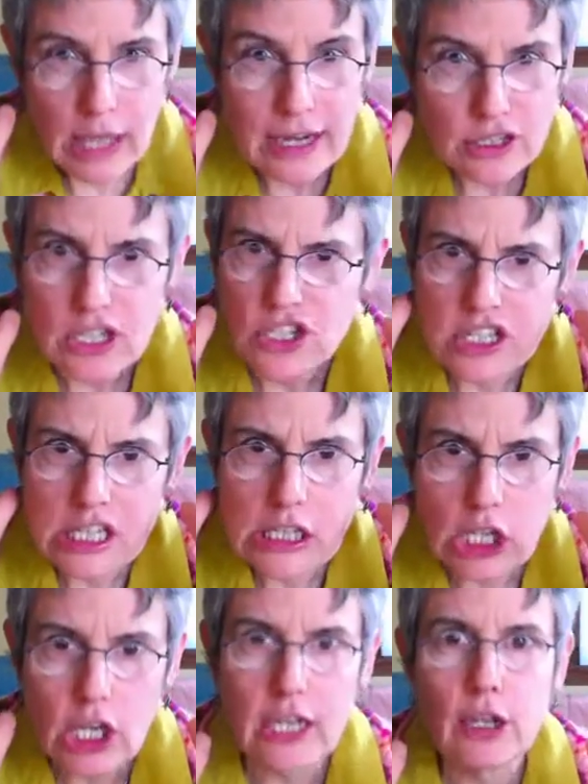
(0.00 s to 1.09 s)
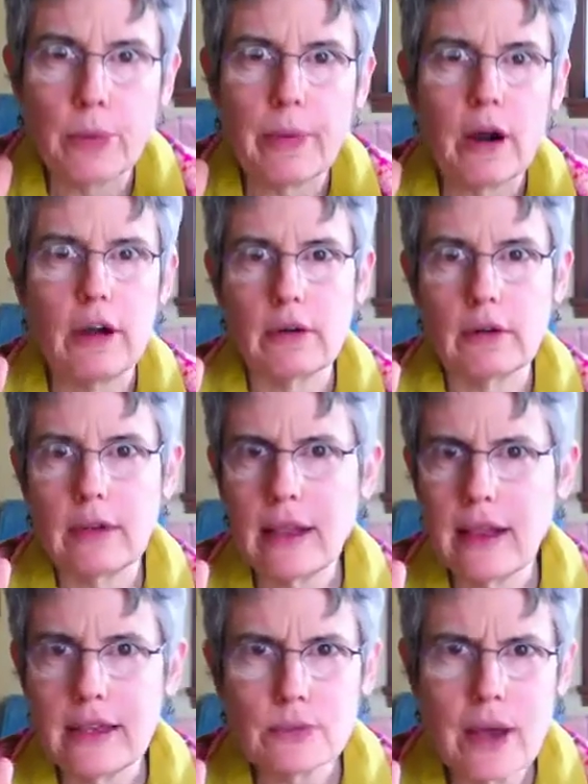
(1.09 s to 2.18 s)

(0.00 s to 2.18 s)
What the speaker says: actually just look at your partner and realize,